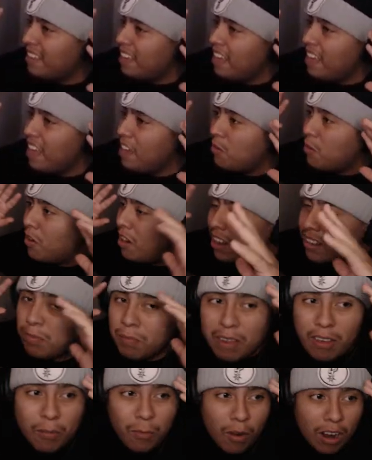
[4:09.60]
It reminds
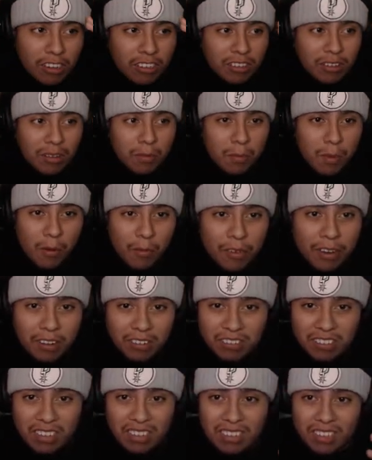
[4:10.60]
me of watching a movie
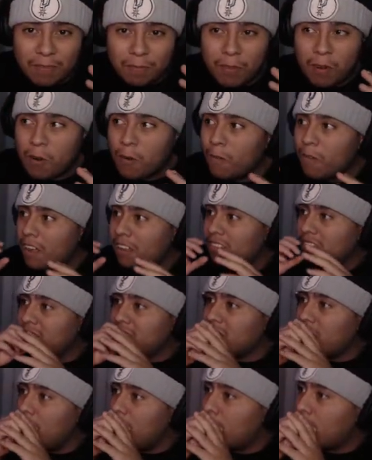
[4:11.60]
or something, bro.
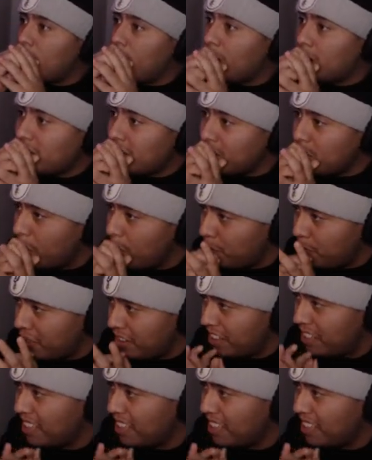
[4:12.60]
A cartoon movie.